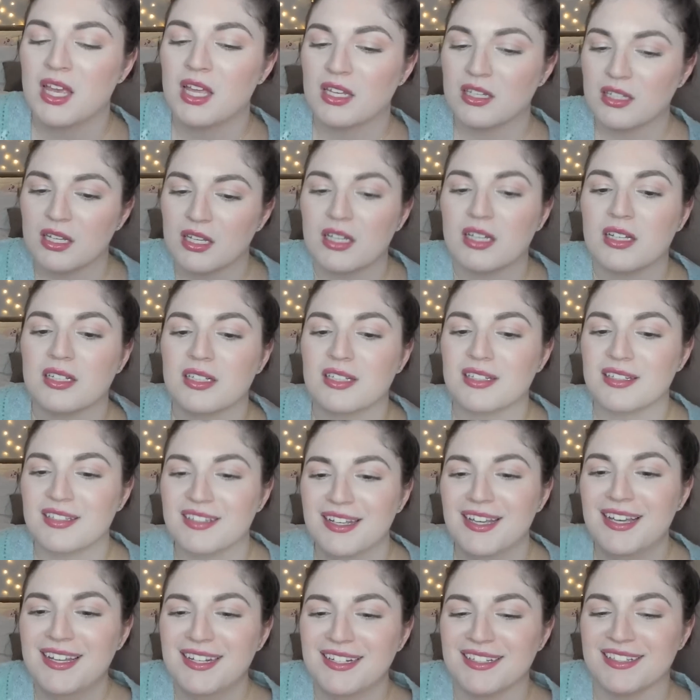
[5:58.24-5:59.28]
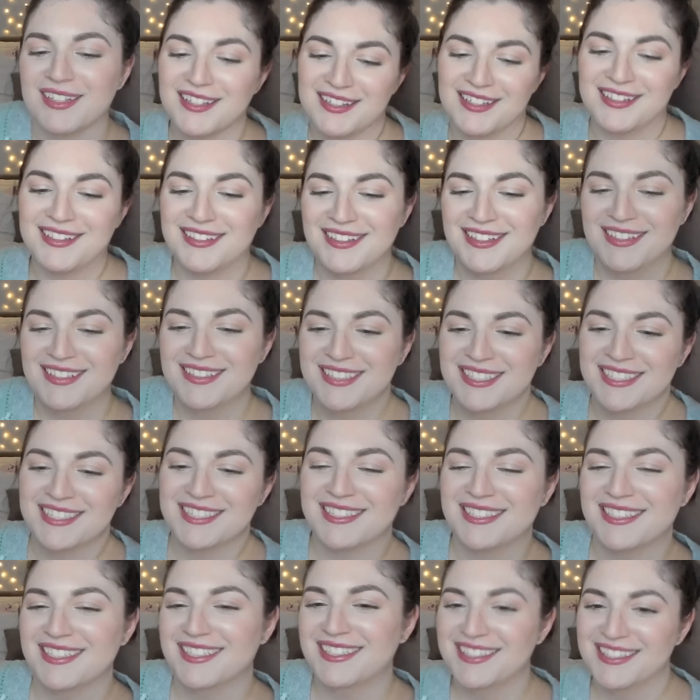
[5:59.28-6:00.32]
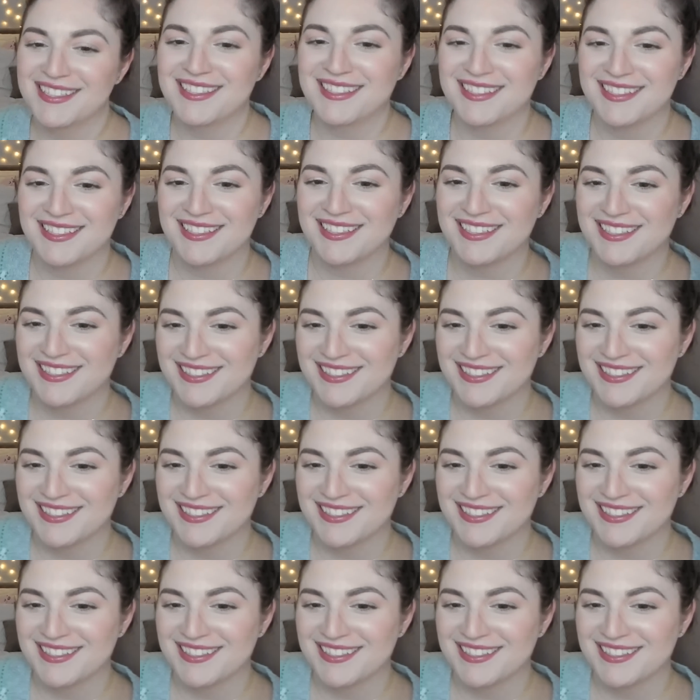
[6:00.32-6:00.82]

Na na na na na na.